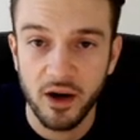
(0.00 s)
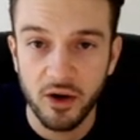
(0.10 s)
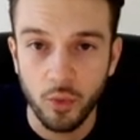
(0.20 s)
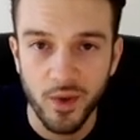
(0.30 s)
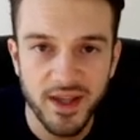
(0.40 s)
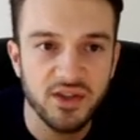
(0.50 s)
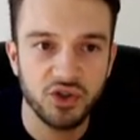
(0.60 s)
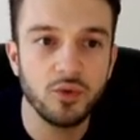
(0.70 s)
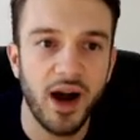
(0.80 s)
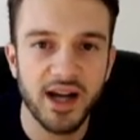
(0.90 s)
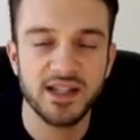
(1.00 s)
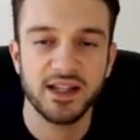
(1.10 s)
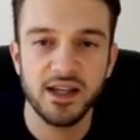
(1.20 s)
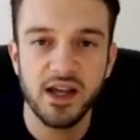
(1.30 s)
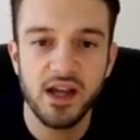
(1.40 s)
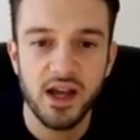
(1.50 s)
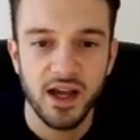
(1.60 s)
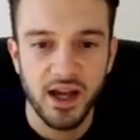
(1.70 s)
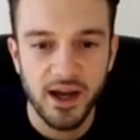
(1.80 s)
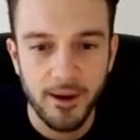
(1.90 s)
on, when you do actually
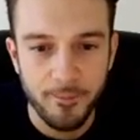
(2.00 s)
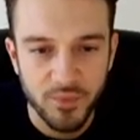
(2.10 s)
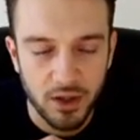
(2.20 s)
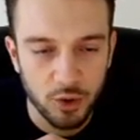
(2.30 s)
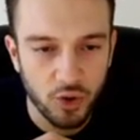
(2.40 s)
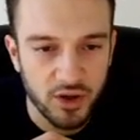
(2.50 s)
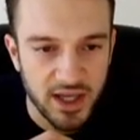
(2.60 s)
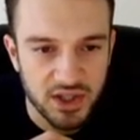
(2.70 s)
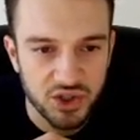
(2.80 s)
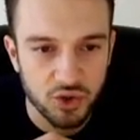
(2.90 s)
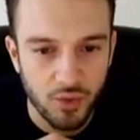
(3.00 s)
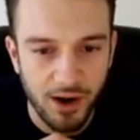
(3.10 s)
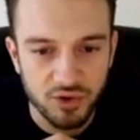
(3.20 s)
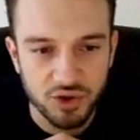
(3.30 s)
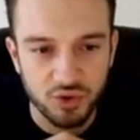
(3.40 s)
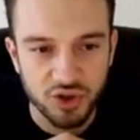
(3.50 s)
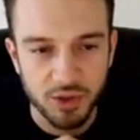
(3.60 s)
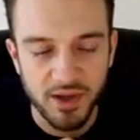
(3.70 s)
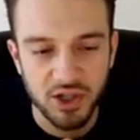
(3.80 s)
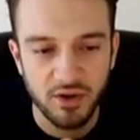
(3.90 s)
um, look into outsourcing
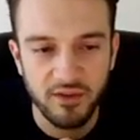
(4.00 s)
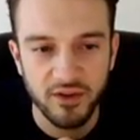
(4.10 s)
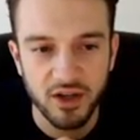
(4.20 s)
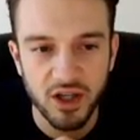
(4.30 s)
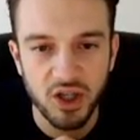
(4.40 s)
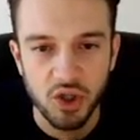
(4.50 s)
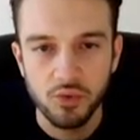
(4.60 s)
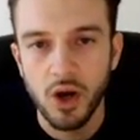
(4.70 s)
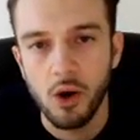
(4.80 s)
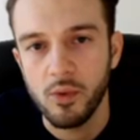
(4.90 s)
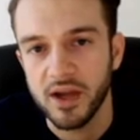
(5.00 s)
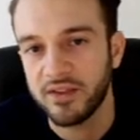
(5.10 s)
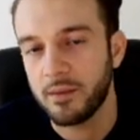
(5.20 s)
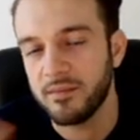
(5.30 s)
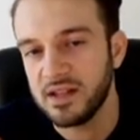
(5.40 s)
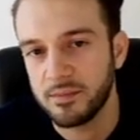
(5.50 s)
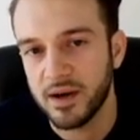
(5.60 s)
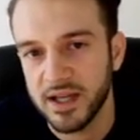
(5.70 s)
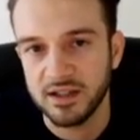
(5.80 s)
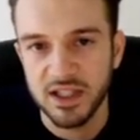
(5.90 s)
the paid traffic, you know if that media
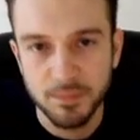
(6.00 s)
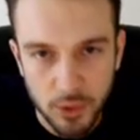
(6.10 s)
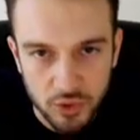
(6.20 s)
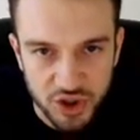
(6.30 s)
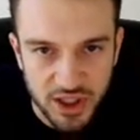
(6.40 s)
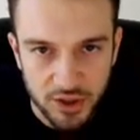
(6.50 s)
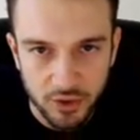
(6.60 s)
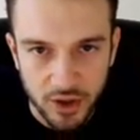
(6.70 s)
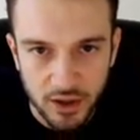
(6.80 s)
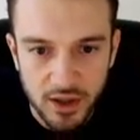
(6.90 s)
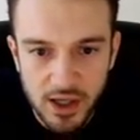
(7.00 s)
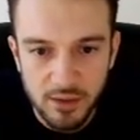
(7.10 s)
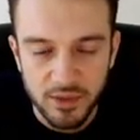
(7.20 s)
buying is bullshitting or not.